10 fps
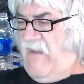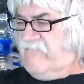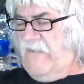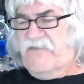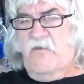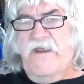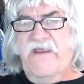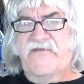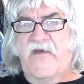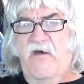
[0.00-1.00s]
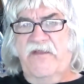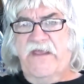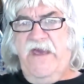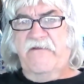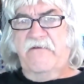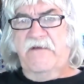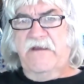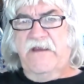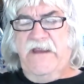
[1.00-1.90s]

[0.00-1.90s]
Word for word: I've got the wings all together